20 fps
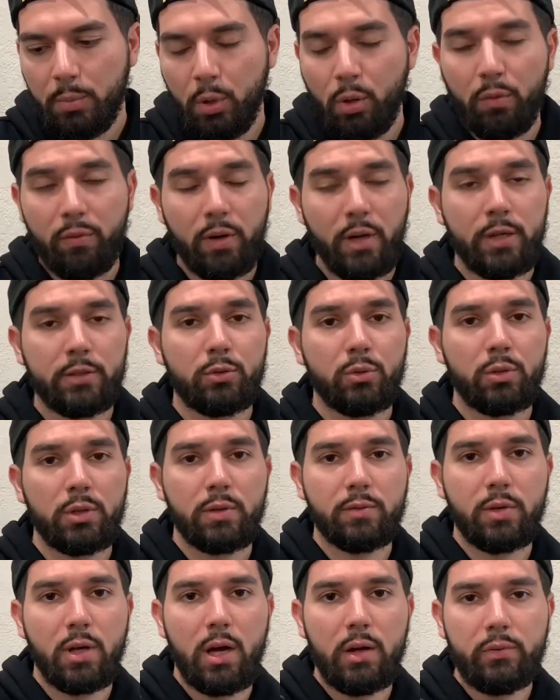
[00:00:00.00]
But overall, I do
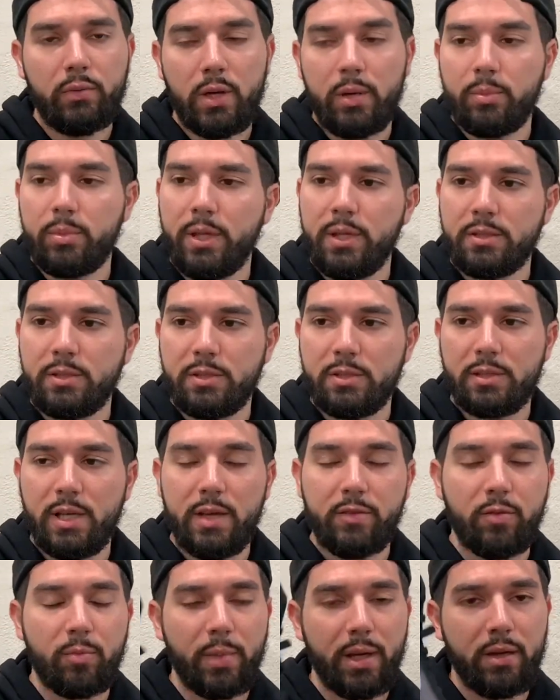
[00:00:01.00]
love the Off-White Blazers. I
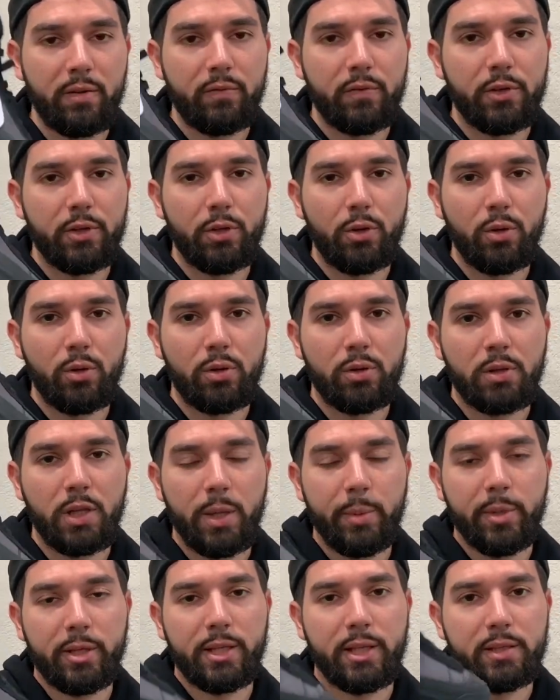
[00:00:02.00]
even made a video
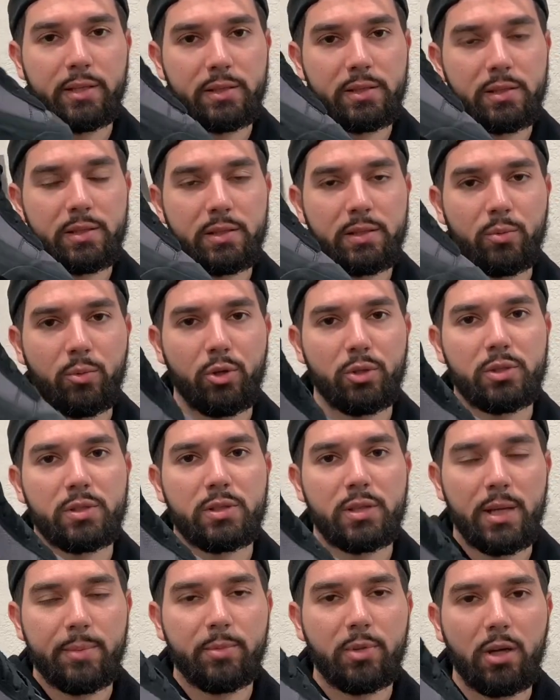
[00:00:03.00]
claiming that this is the most
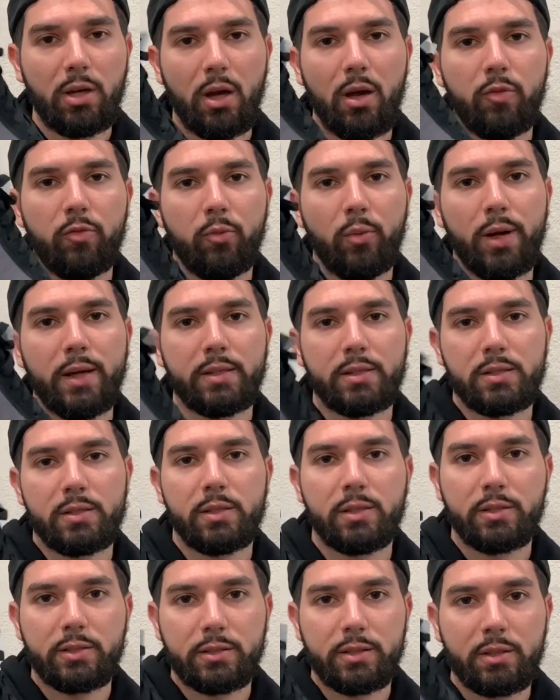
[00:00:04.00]
slept on Off-White
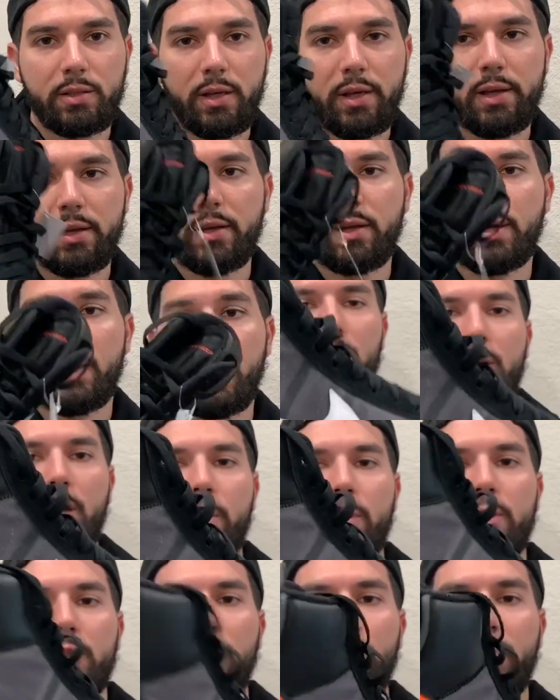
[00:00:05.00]
sneaker to date. I
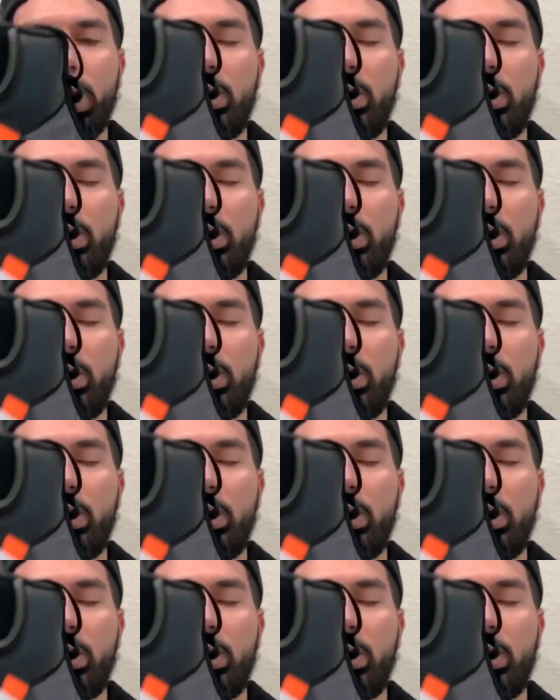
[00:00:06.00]
mean, to